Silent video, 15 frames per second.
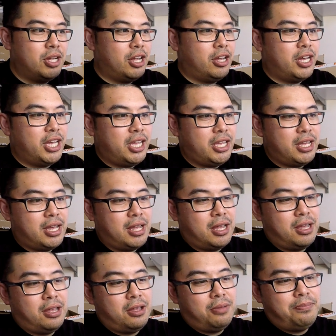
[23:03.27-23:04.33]
I
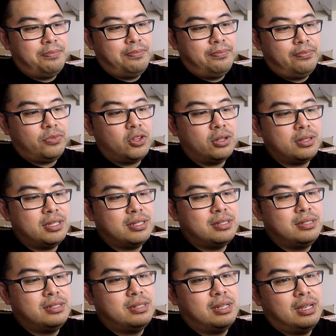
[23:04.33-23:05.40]
got
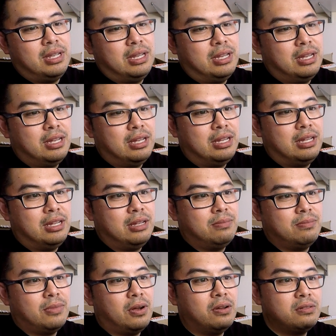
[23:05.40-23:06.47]
this
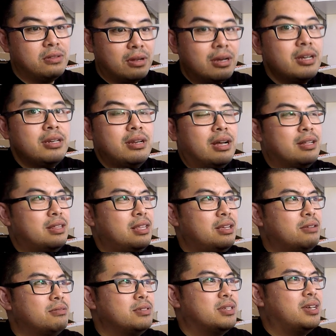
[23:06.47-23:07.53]
online. I think it
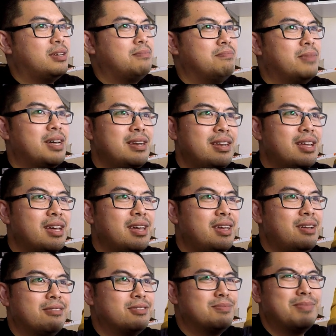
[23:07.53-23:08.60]
was like Monday.
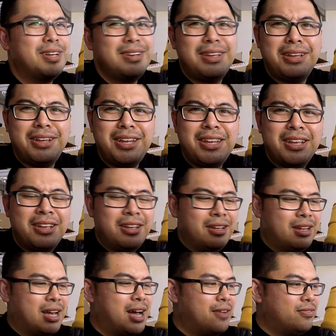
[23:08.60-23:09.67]
It was Monday
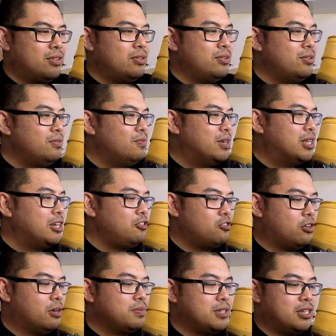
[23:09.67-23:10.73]
afternoon when they
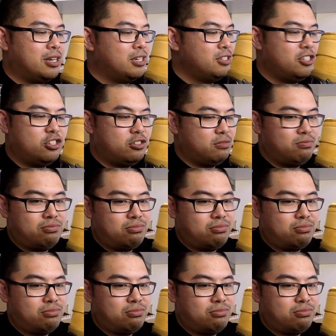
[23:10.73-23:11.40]
dropped, and I just